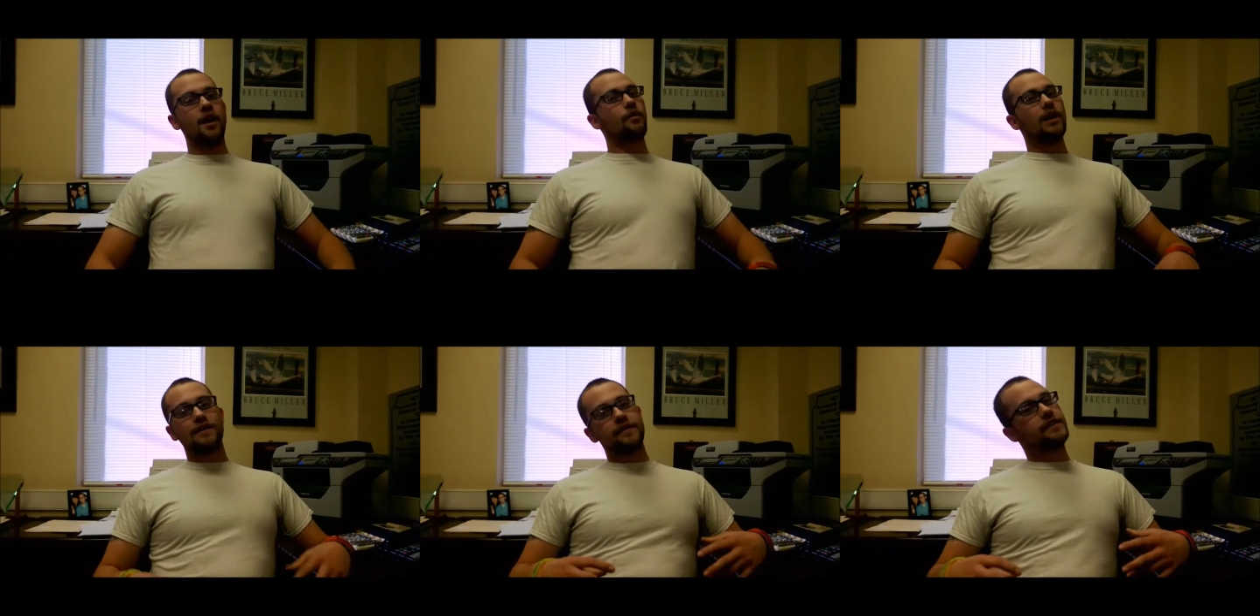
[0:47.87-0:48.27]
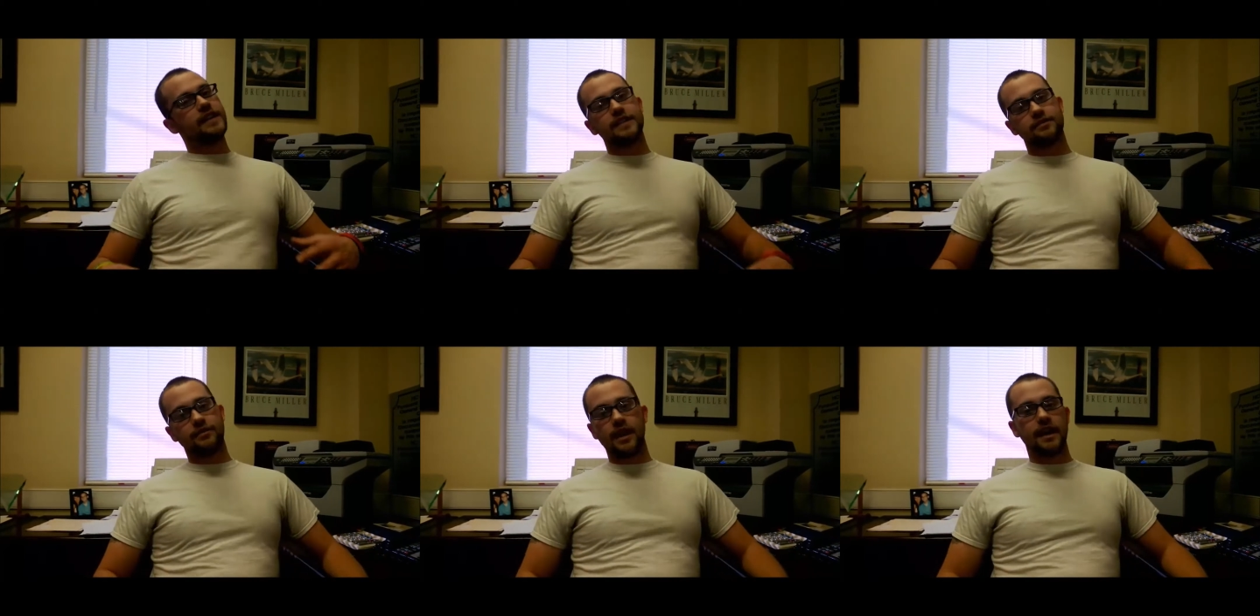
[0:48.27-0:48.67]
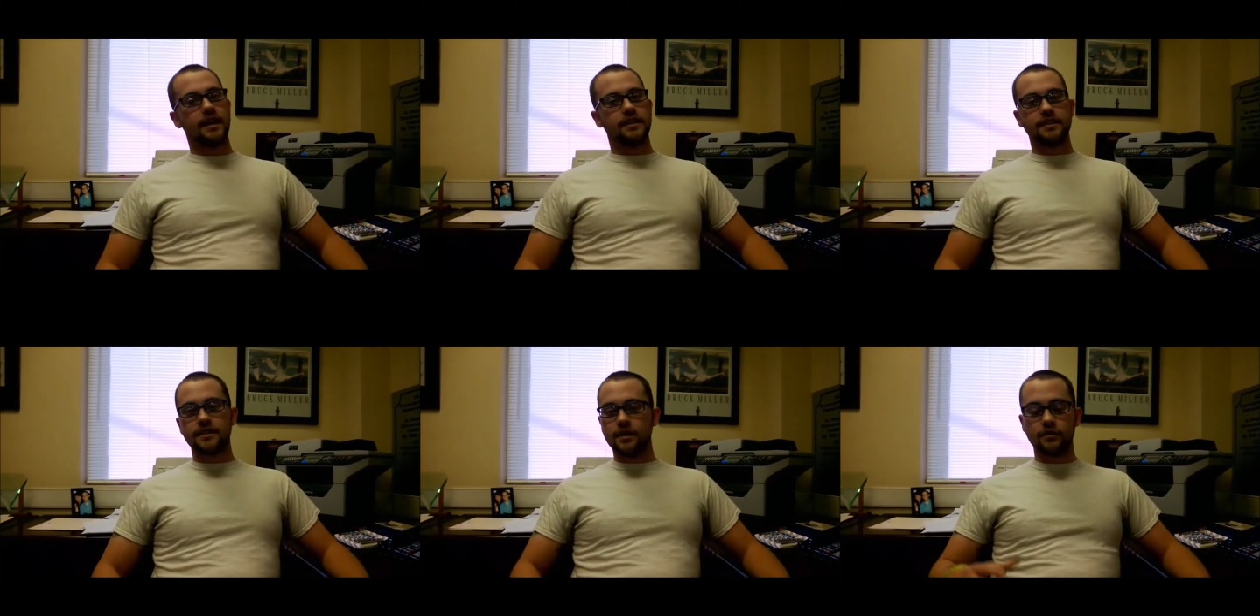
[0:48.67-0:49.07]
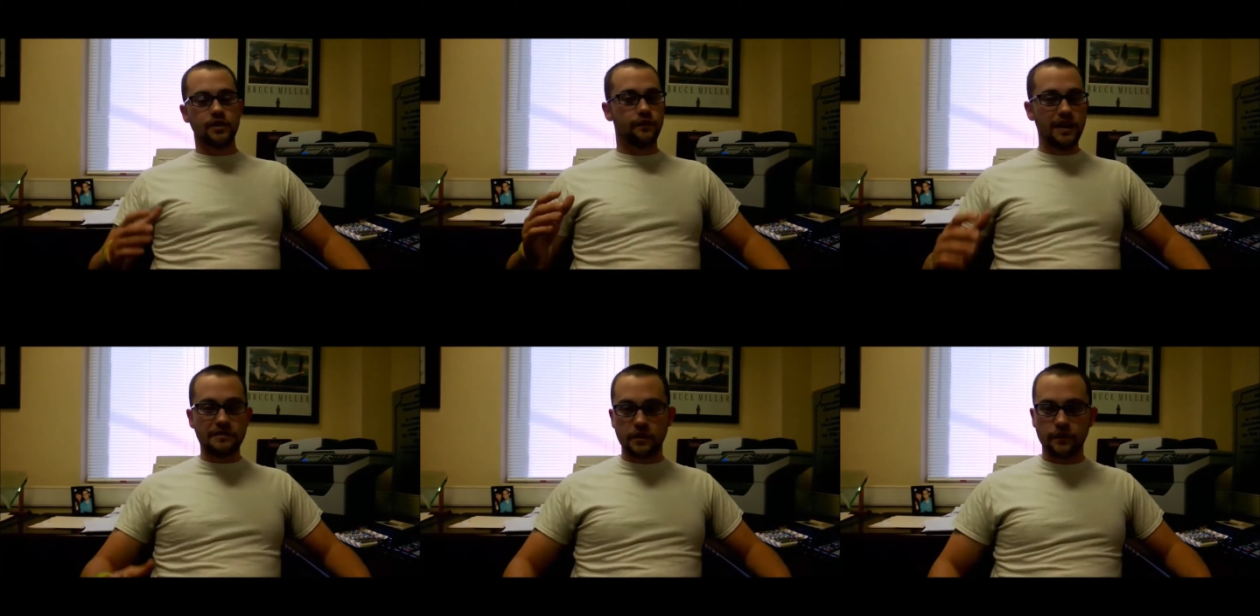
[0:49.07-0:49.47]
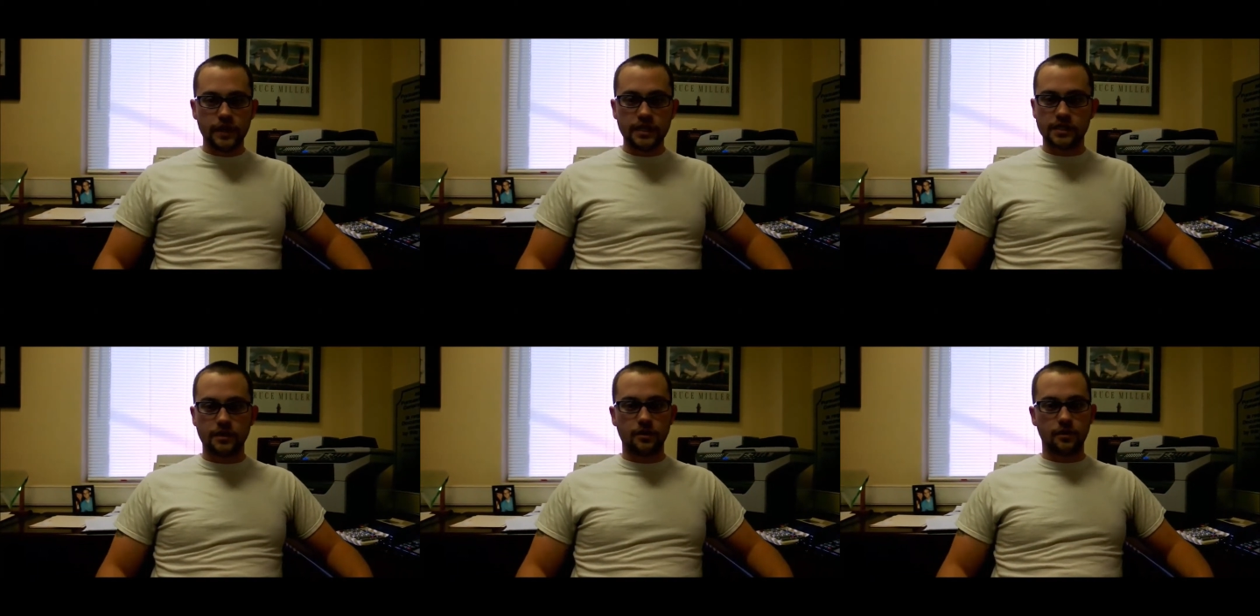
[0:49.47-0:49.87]
We're having test rides on your favorite
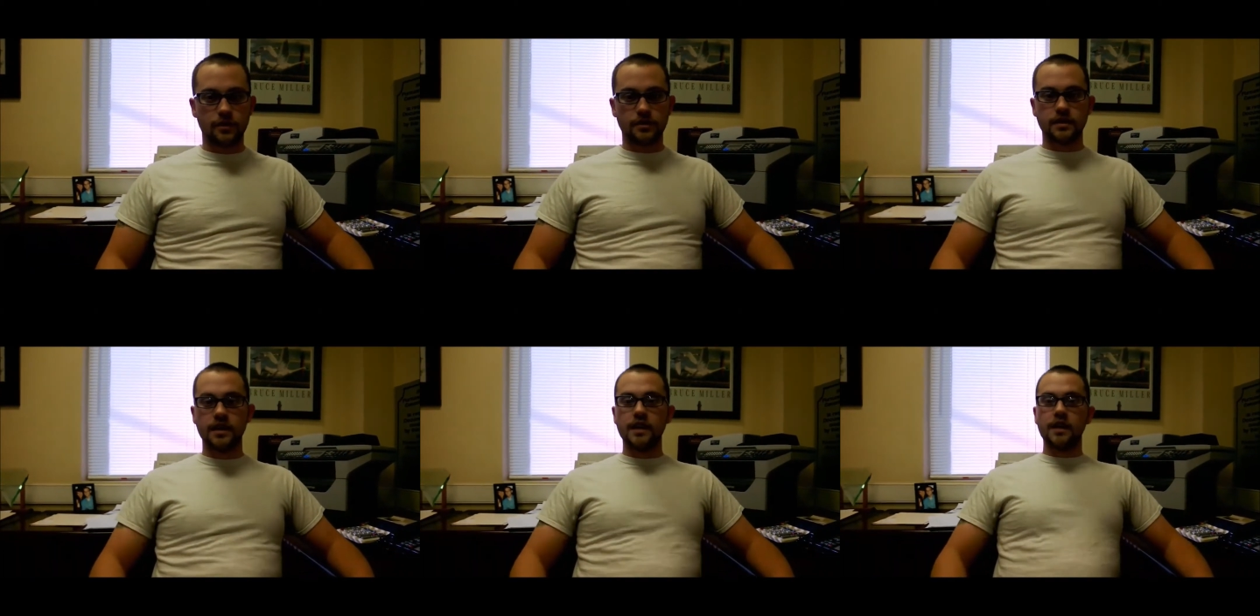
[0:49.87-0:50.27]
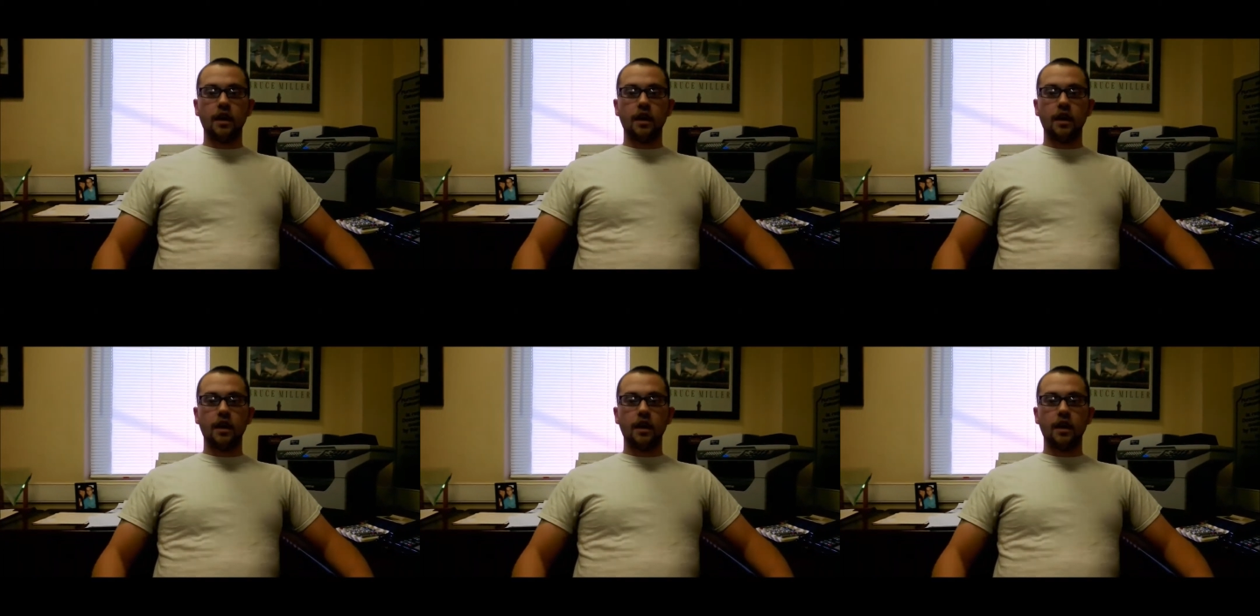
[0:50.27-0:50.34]
V-Stars,